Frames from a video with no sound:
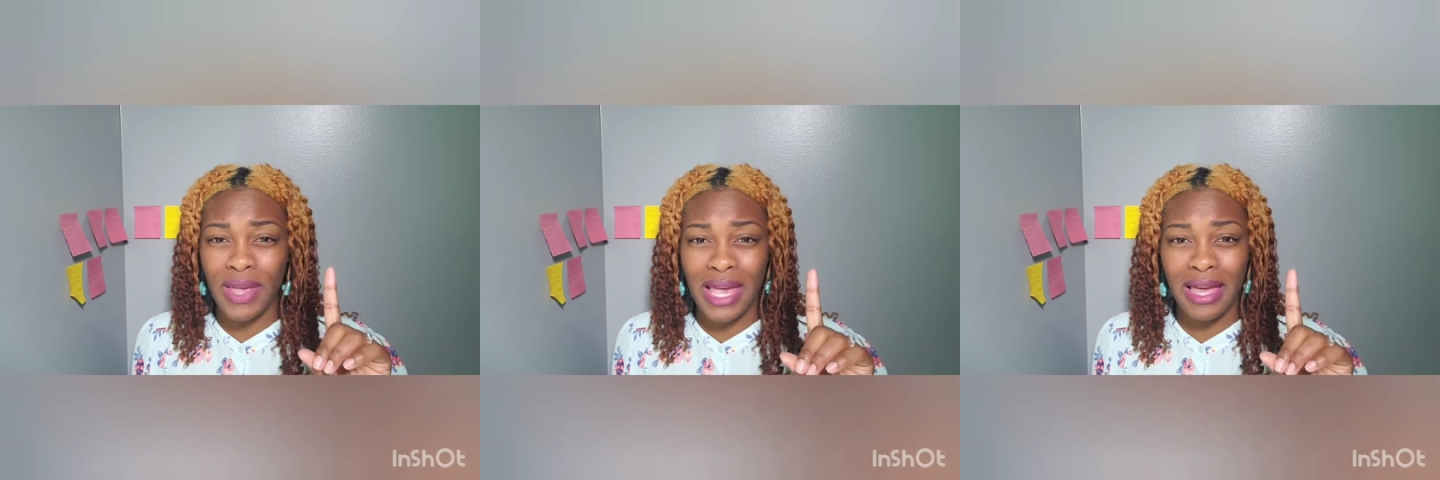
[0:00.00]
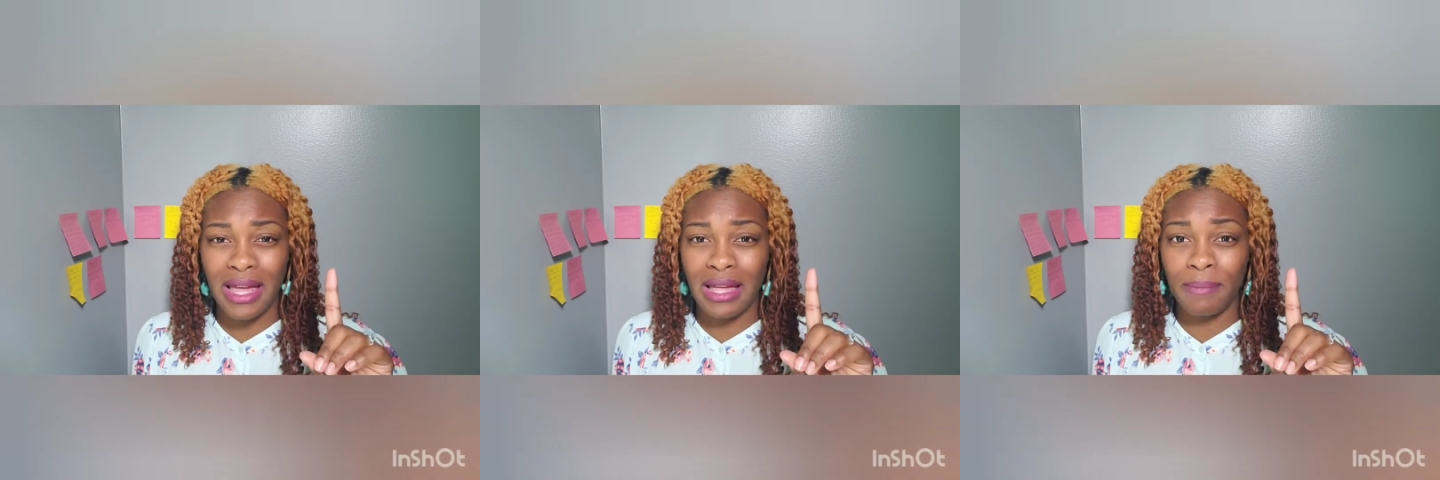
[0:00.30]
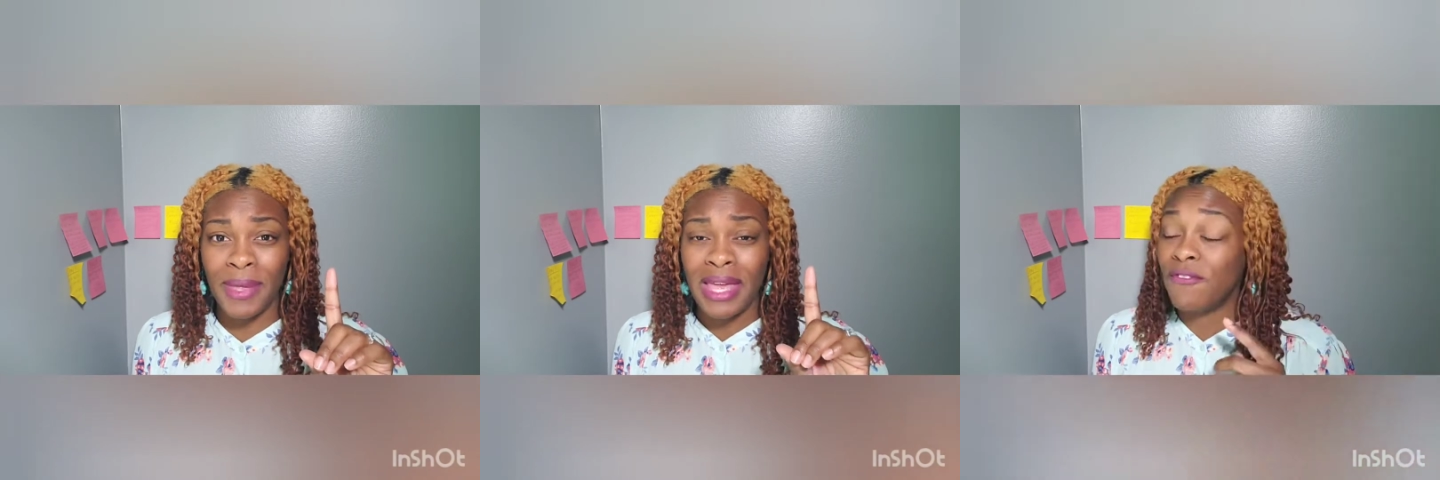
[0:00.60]

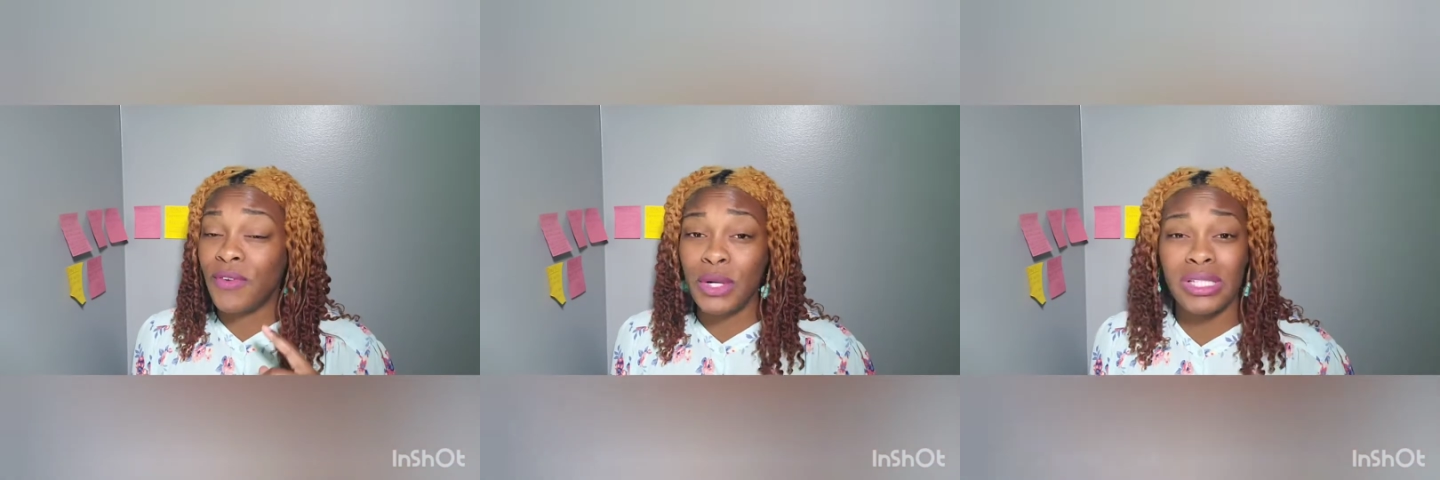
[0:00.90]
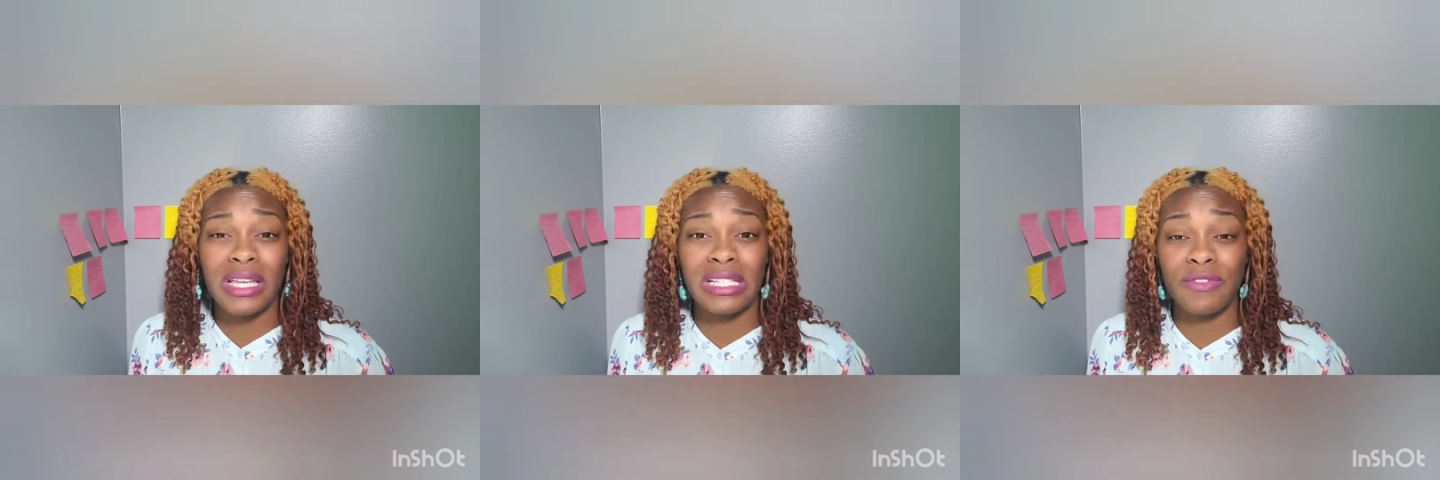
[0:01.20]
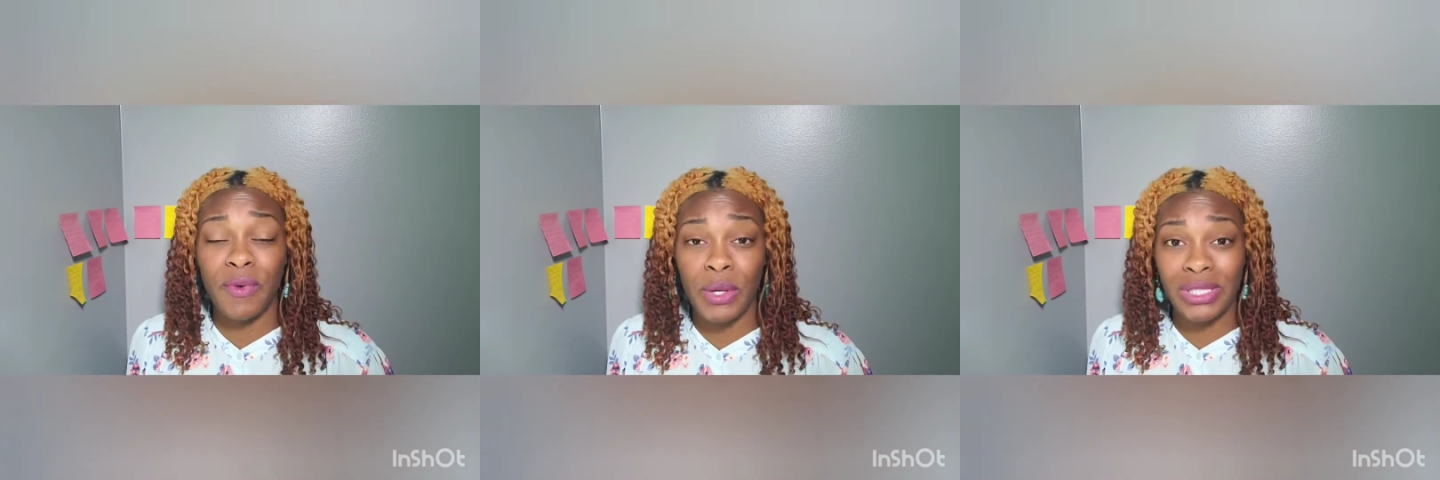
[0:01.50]
income. But first thing is
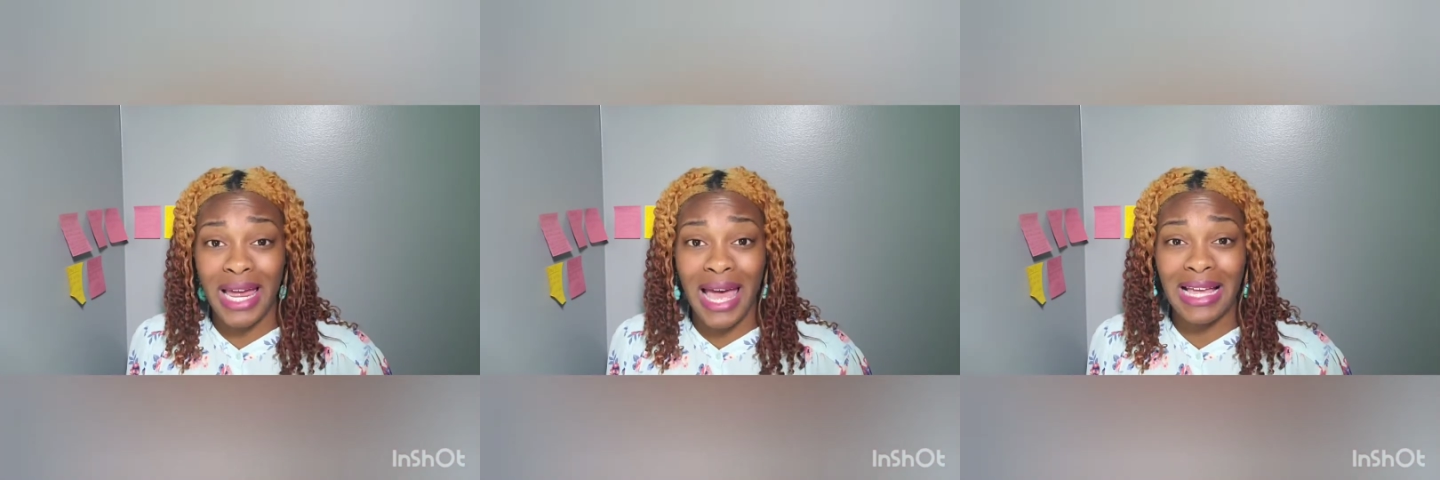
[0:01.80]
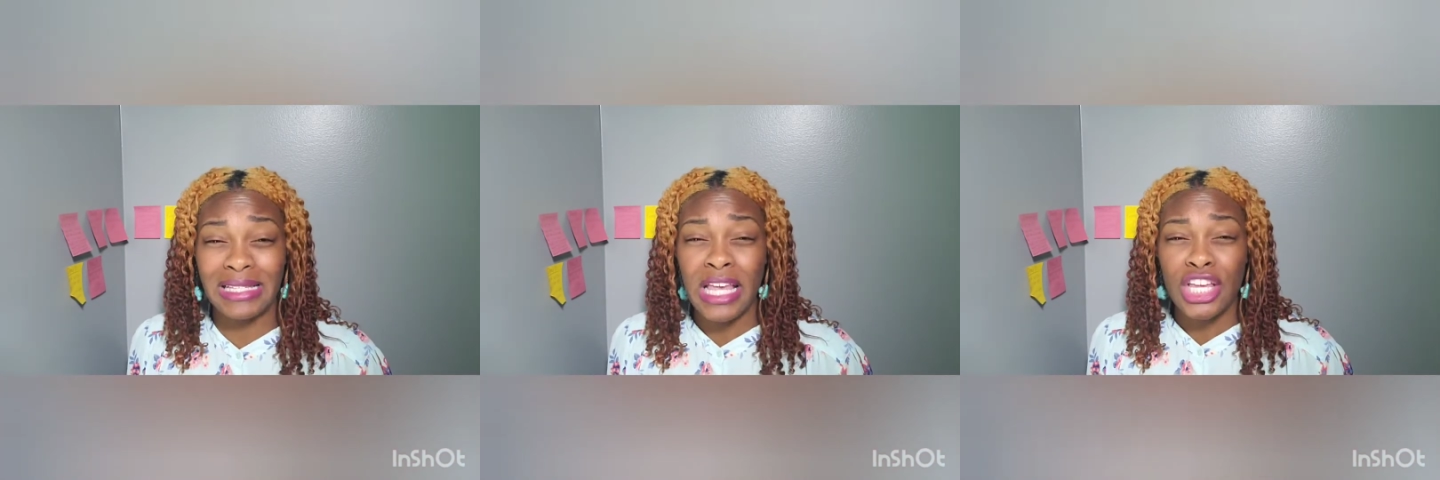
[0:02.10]
first, guys.